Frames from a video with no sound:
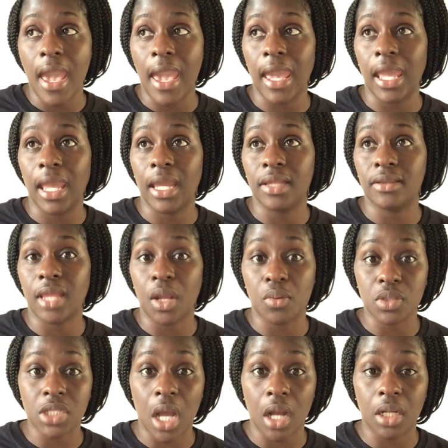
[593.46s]
and they
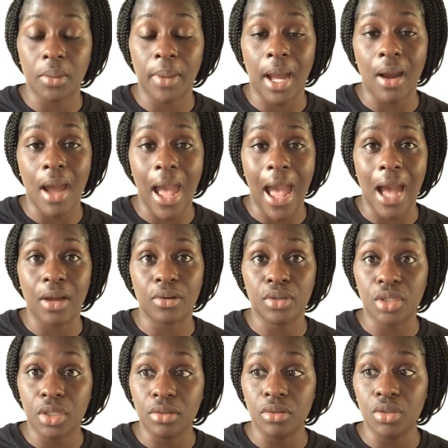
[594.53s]
were talking about how,
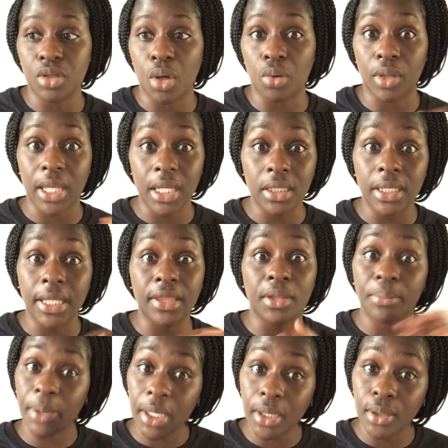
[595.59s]
you know, killing
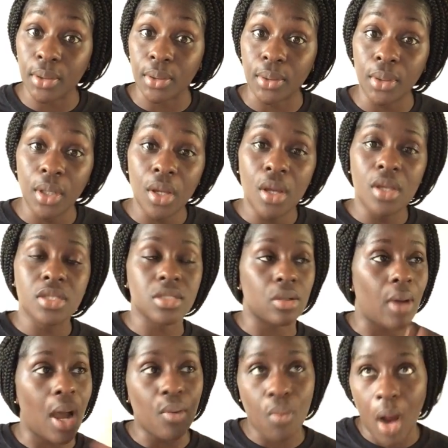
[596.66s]
the pill.
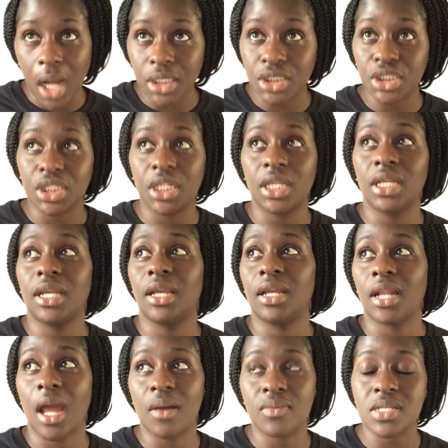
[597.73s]
So I watched it
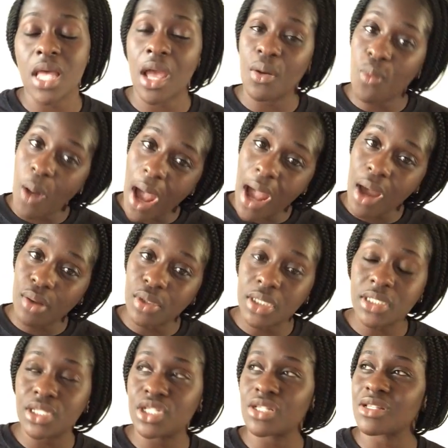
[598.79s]
and I was like, wow,
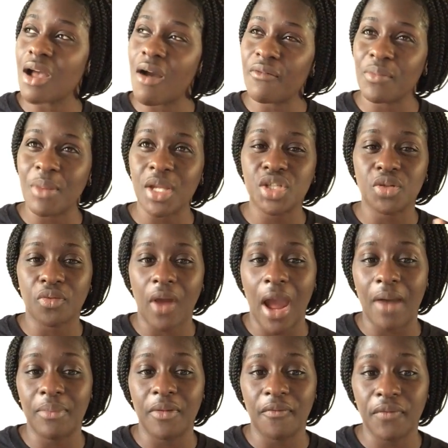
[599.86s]
this is just confirmation of
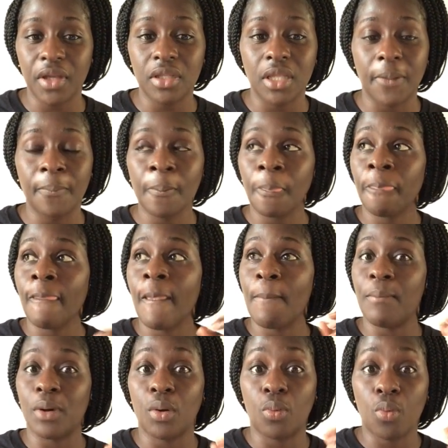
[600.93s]
how I've been feeling.
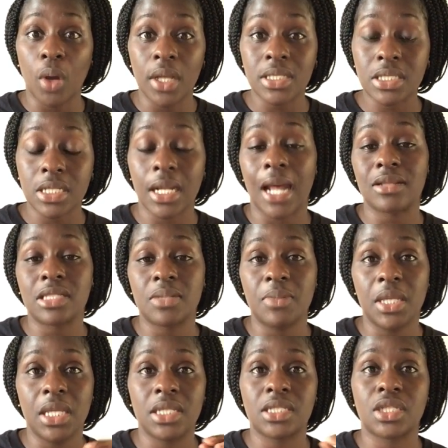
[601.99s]
But what stood out to
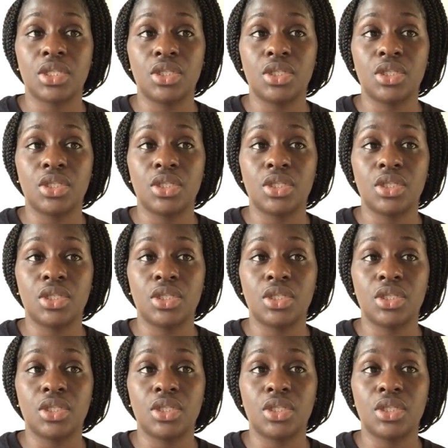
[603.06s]
me is